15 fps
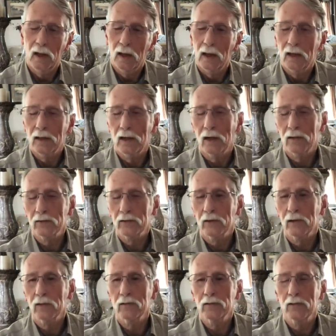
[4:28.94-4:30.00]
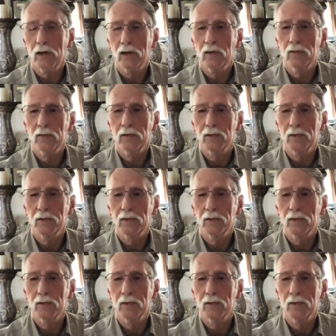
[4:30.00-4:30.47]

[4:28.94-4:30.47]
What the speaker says: He also told